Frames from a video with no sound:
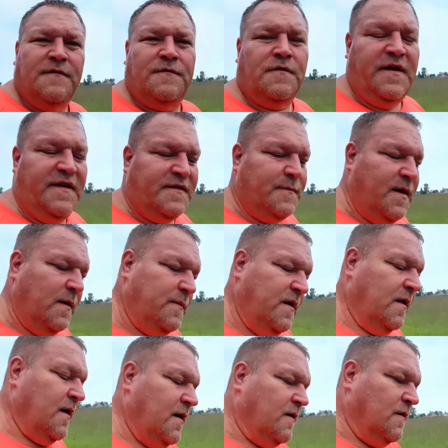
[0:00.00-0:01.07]
to freeze
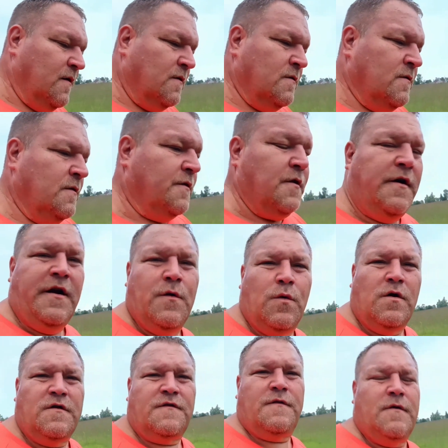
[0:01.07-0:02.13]
maybe, I don't know, 30
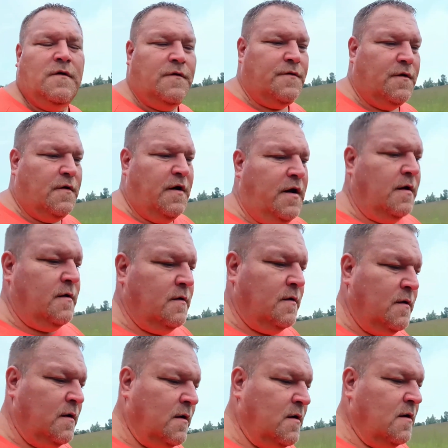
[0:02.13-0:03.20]
quarts or 30
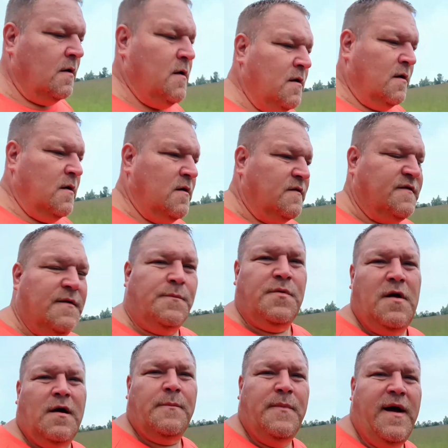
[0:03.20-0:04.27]

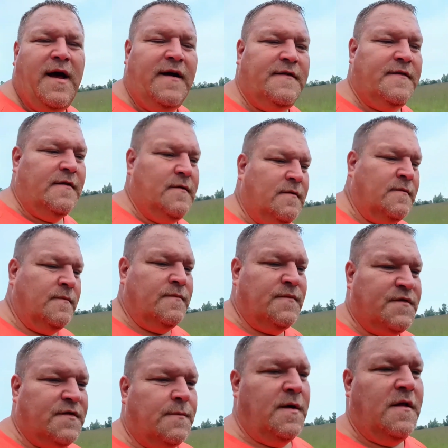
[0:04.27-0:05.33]
Ziploc bags, and
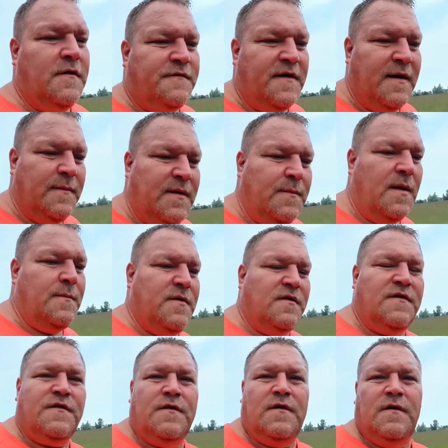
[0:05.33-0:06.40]
some other family
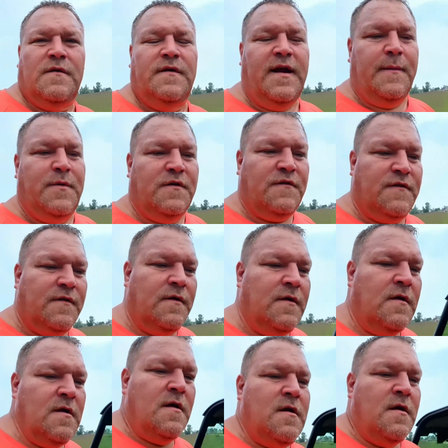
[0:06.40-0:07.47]
members or neighbors,
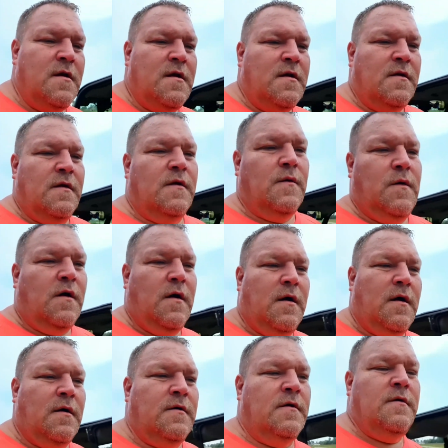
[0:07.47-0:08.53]

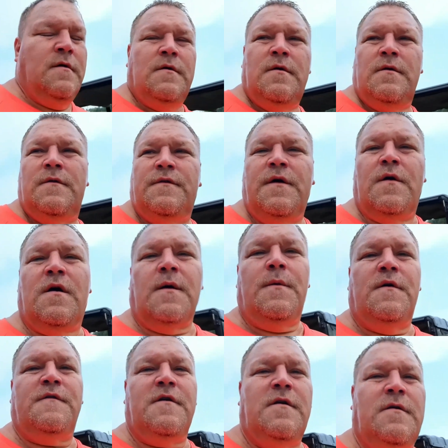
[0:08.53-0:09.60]
they'll come
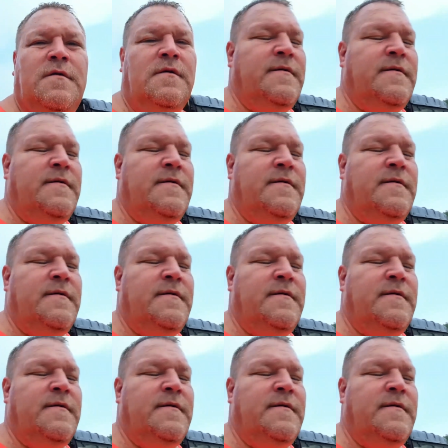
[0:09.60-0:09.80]
over.